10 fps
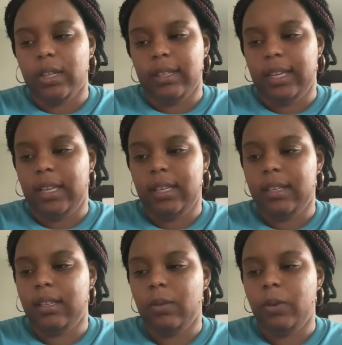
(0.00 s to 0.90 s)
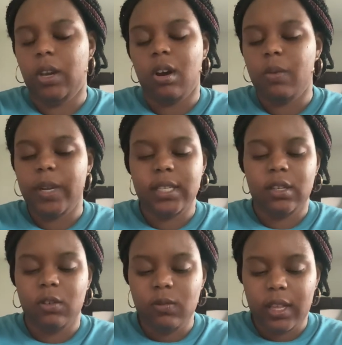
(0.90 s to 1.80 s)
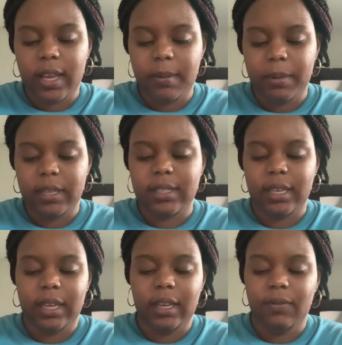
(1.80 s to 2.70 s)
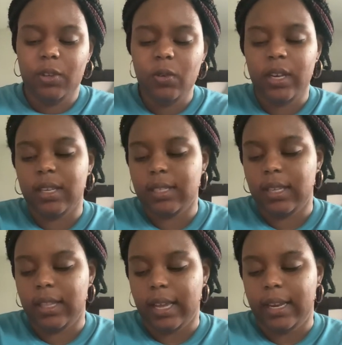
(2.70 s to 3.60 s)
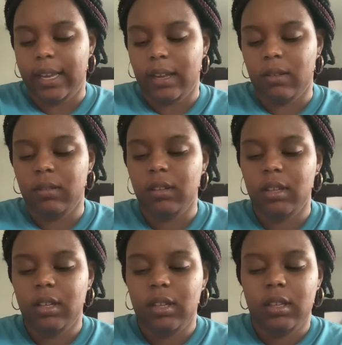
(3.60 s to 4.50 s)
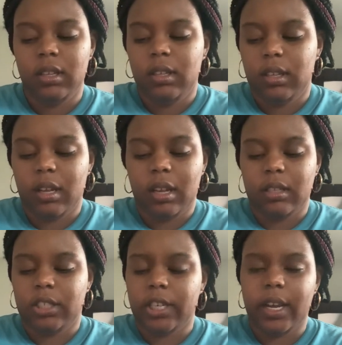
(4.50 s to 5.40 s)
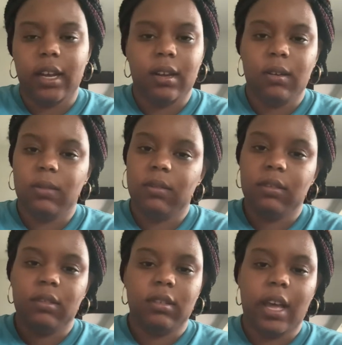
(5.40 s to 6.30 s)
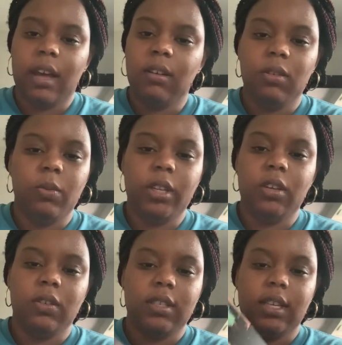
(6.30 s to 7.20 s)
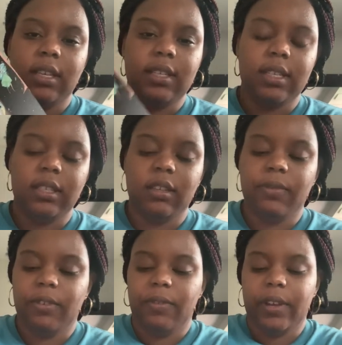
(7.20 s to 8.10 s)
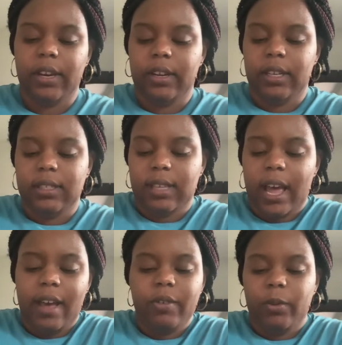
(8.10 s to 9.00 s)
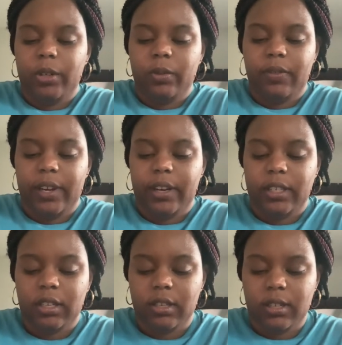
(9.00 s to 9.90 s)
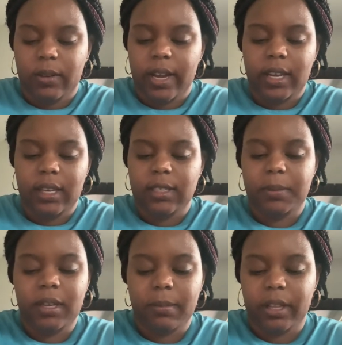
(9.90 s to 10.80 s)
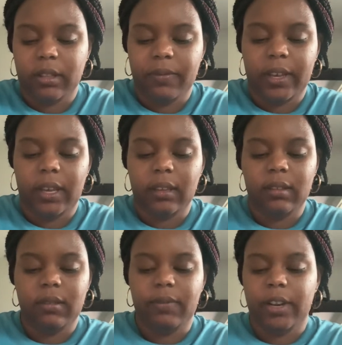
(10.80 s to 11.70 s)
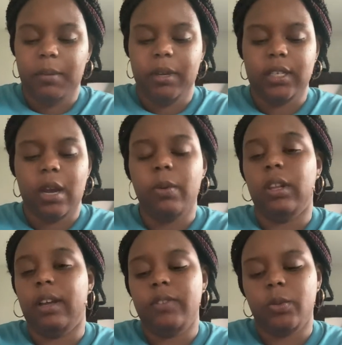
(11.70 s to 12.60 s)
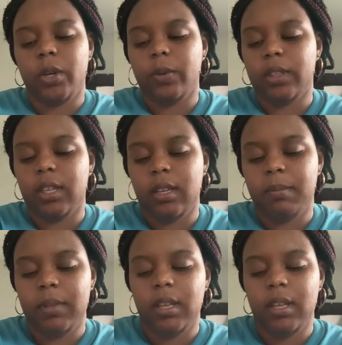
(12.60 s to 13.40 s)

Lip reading: Like, we always known that, but it's like, if you can't see that now, child, I don't know when you're going to see it. It says look for fairies. I haven't worked with fairies, y'all, so I can't speak about the fae very much. I would love to work with them.